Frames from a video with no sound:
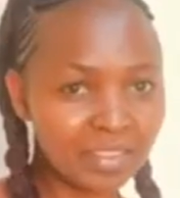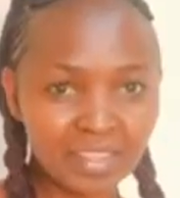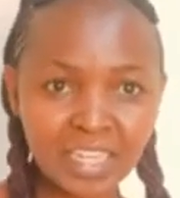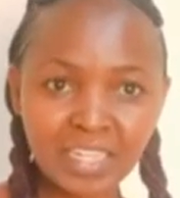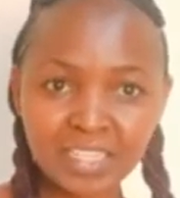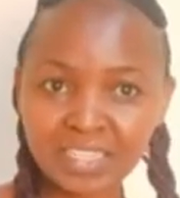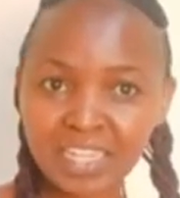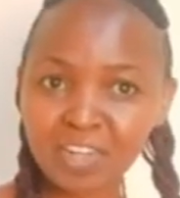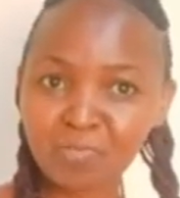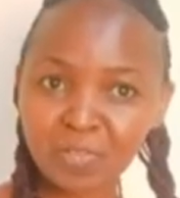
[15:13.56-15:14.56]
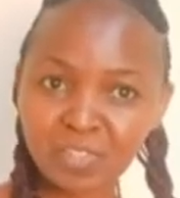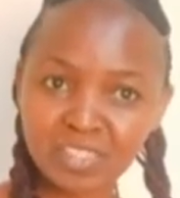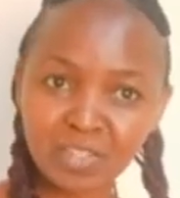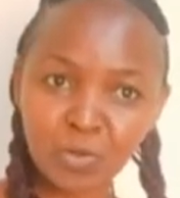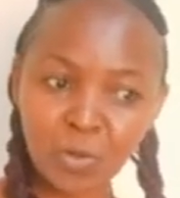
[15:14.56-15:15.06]
Then start
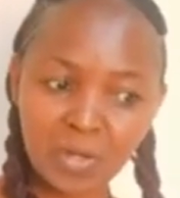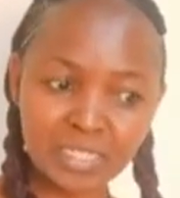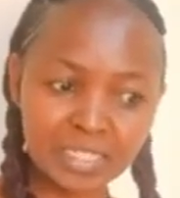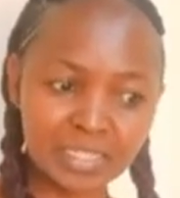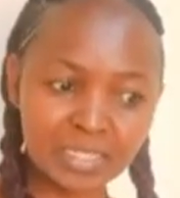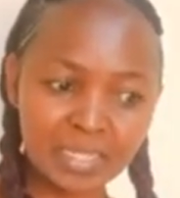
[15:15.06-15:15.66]
posting content.